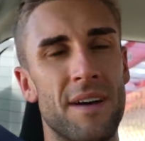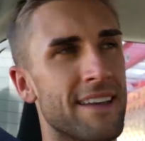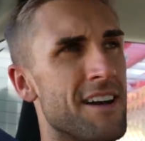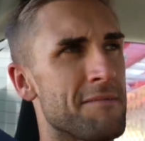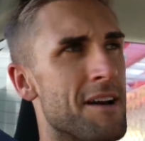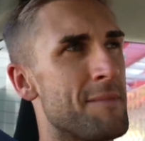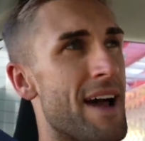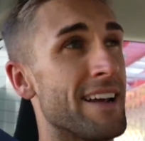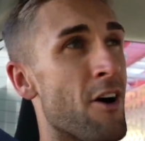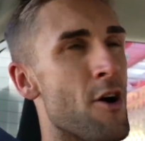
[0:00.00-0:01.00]
I think I'm going to
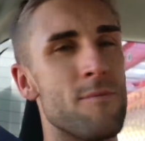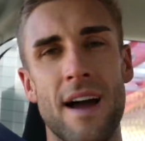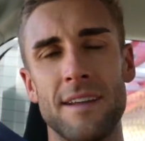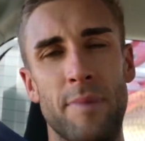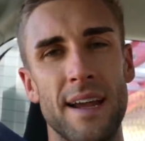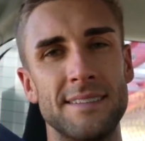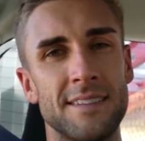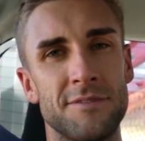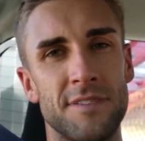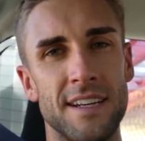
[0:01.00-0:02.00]
make homemade
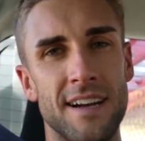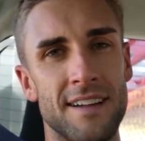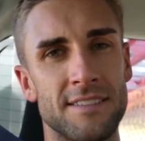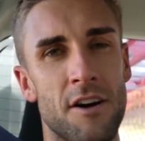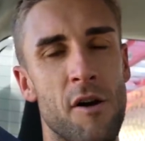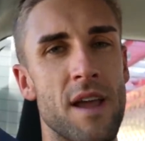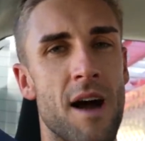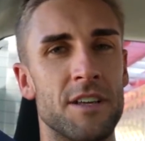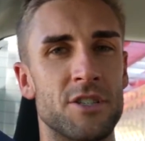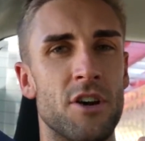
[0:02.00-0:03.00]
pizzas for dinner, so I'll be
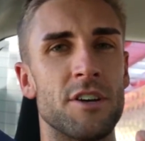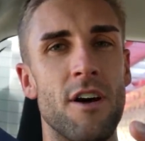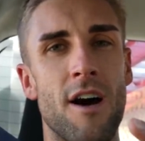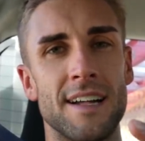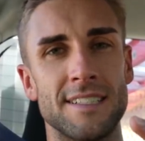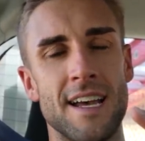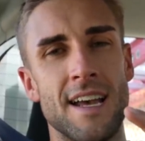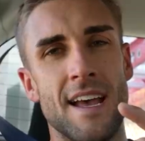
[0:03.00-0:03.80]
able to show you guys